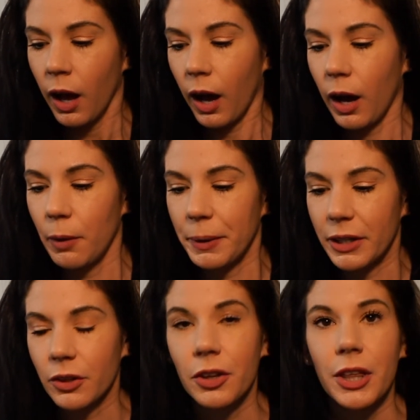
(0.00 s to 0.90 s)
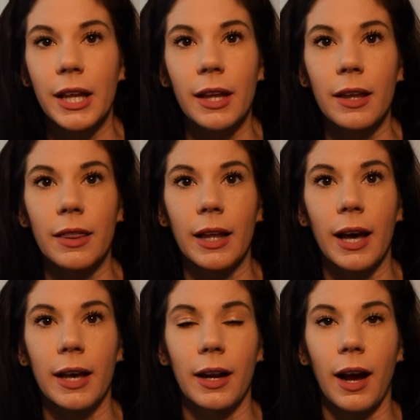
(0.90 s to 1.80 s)
Another thing
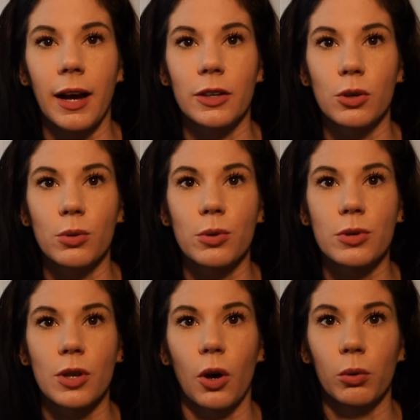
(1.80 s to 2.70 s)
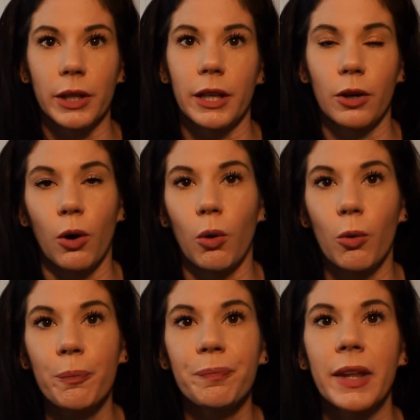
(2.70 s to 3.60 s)
that I use only at
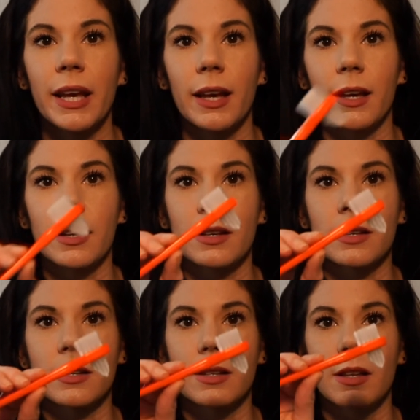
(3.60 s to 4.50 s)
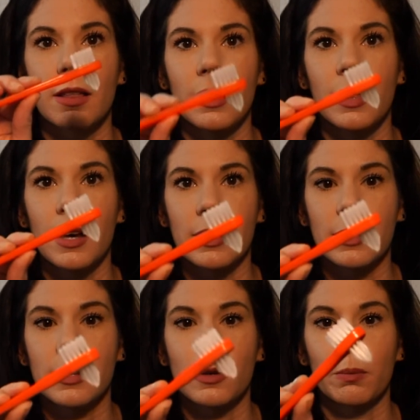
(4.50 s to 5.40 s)
home is
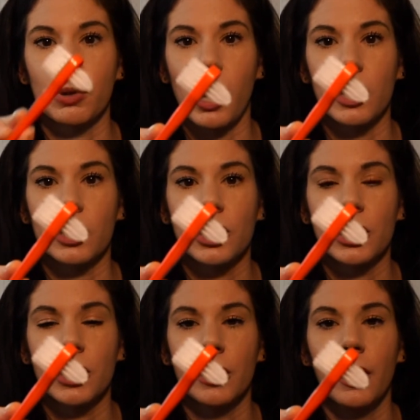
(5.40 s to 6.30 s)
this brush.